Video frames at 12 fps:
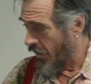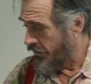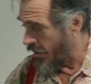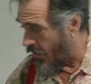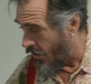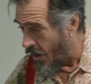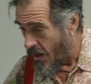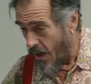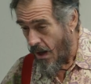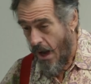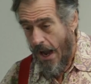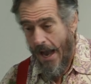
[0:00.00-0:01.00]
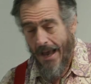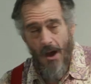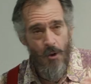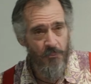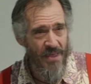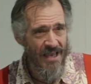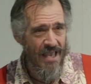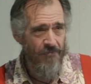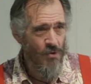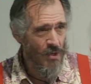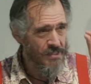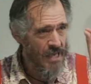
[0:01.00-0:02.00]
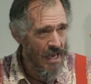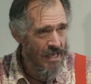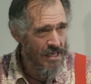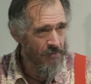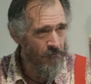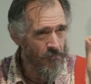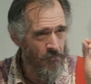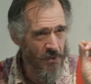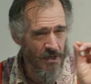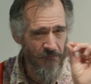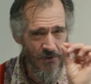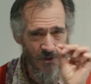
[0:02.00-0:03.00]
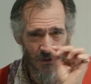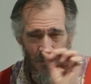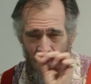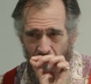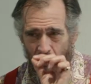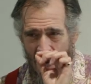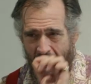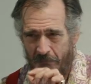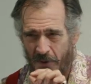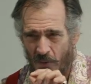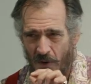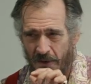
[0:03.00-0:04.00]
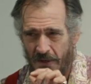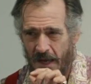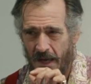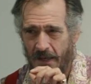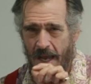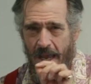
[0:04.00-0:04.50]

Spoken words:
So I hope that gave you a tiny bit of a clue of what I've been working on